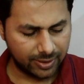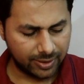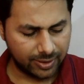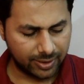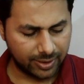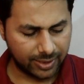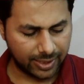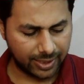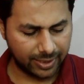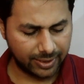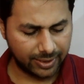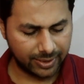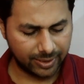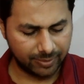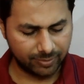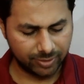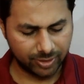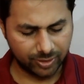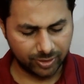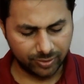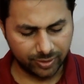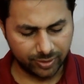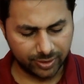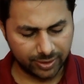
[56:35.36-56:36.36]
9 times
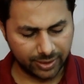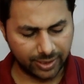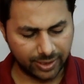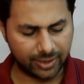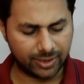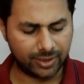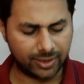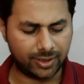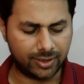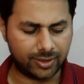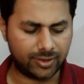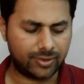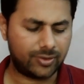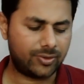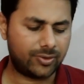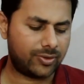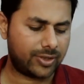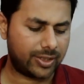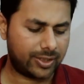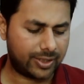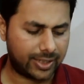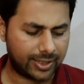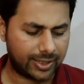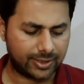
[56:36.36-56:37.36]
2 is 18.
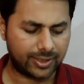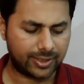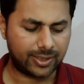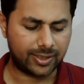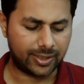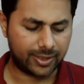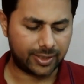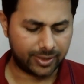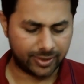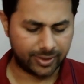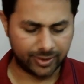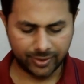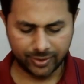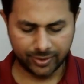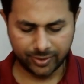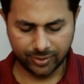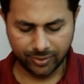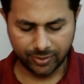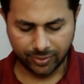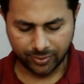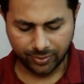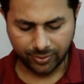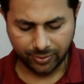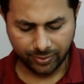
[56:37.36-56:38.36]
Okay, that's correct.
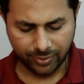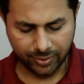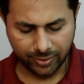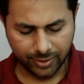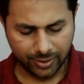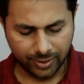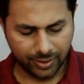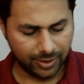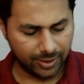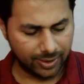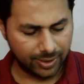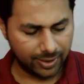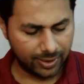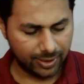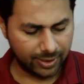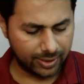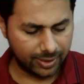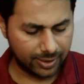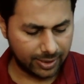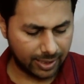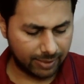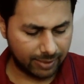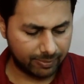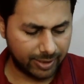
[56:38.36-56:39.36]
So
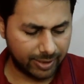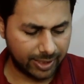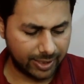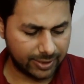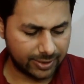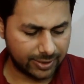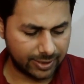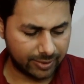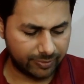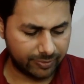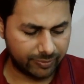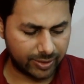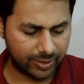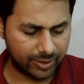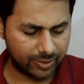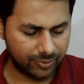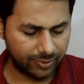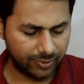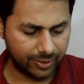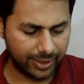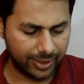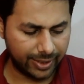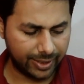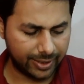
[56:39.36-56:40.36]
lambda is equal
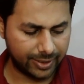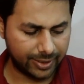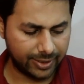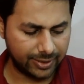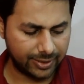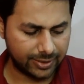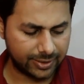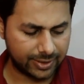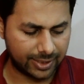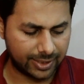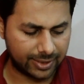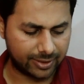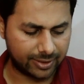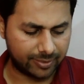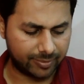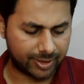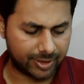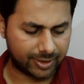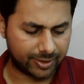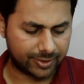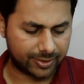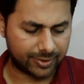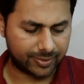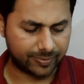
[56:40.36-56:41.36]
to 18
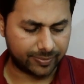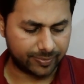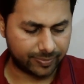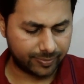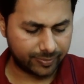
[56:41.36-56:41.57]
centimeters.